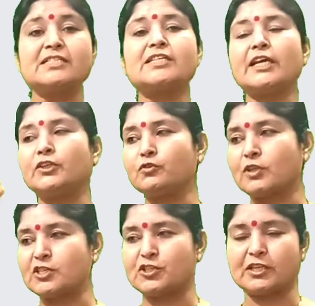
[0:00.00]
said to
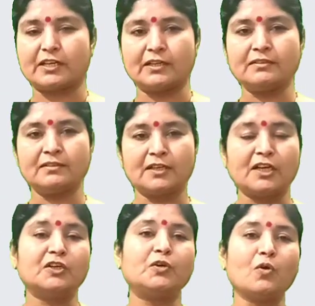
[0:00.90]
the children,
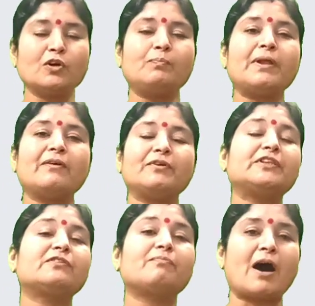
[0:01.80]
don't play
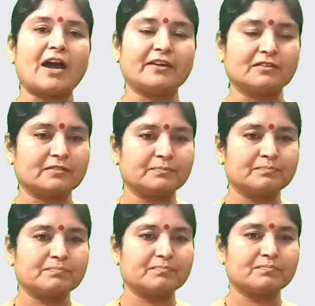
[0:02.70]
with fire.
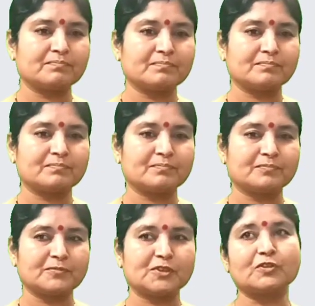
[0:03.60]

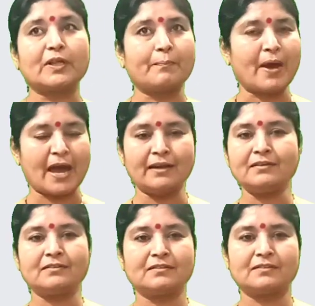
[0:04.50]
So the
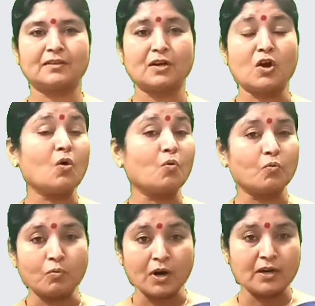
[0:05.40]
man
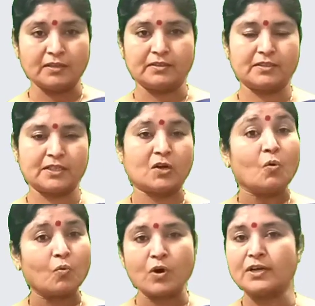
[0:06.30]
warned
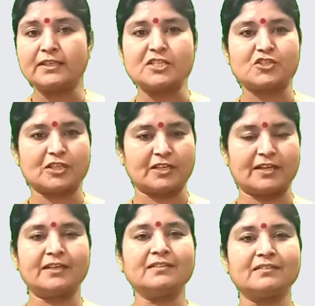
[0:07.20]
the
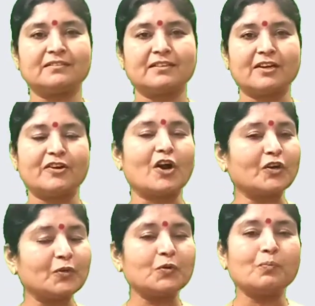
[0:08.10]
children
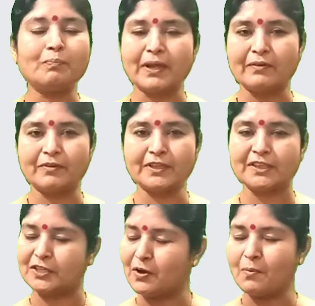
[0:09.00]
not to play
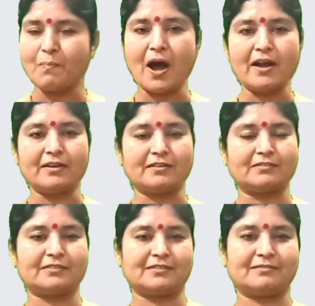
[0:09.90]
with fire.
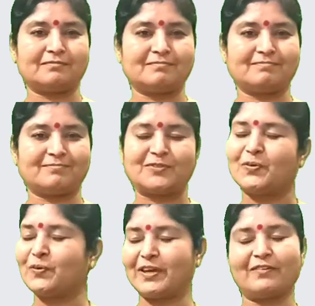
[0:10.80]

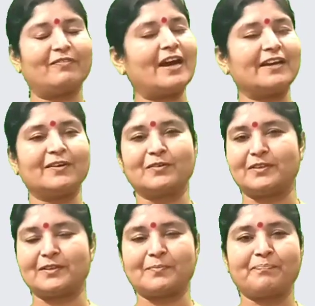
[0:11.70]
Okay, very
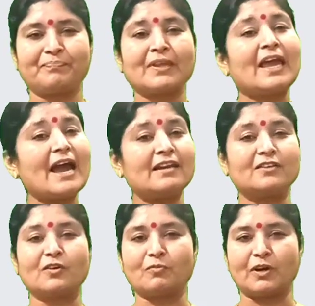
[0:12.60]
good.
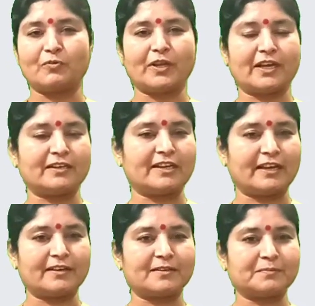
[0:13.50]
Another one we can
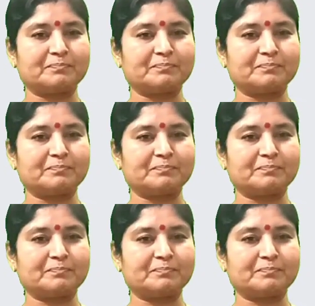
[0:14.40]
take.